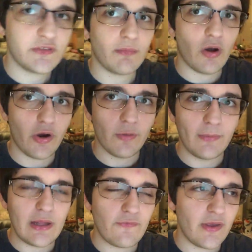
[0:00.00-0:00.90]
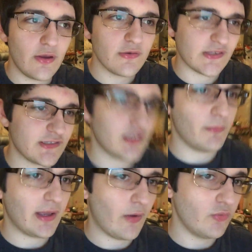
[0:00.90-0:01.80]
of Tomorrow minifigures. This is
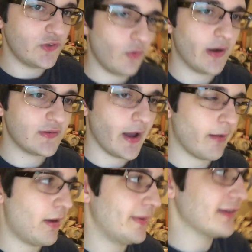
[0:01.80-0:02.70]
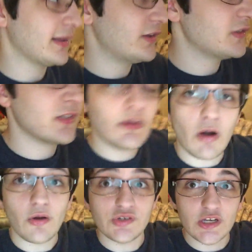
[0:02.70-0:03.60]
something I do want to talk about because Legends of
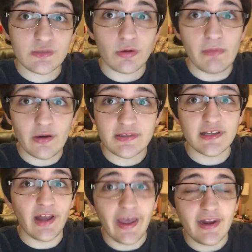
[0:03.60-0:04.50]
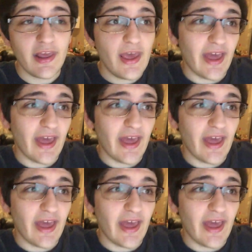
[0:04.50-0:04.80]
Tomorrow just premiered tonight.